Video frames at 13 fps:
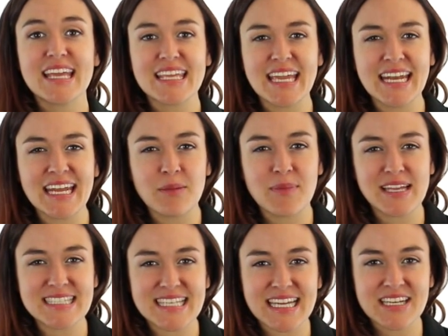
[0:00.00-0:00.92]
Gaining a
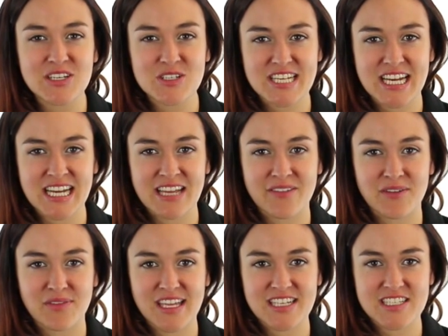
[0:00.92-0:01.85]
basic understanding of
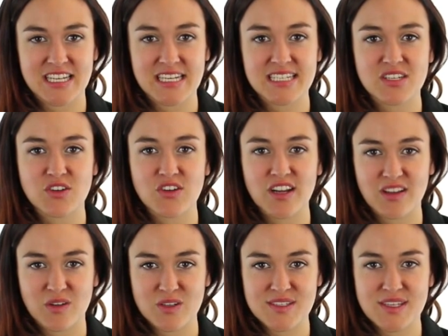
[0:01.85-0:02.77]
inflation is
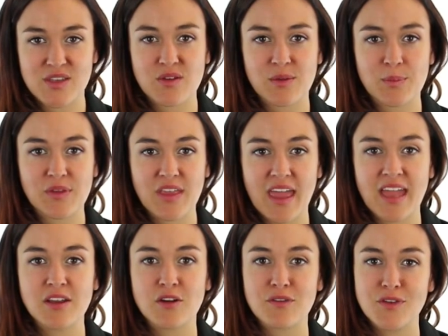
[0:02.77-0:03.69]
critical so you can
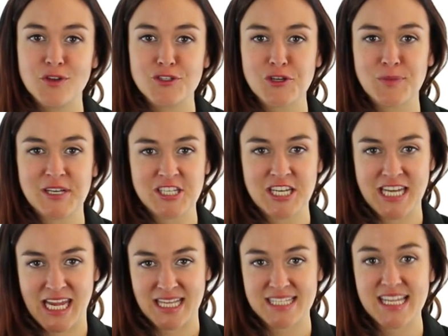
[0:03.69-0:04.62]
plan your future budget
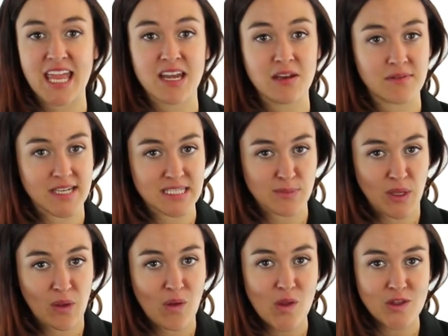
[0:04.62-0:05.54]
needs and
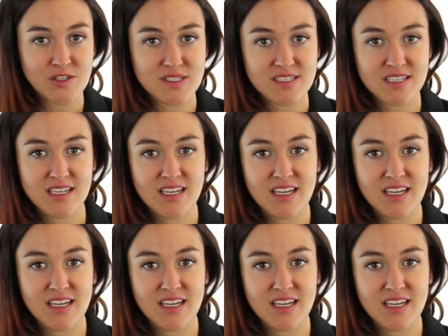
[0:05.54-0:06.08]
investment goals.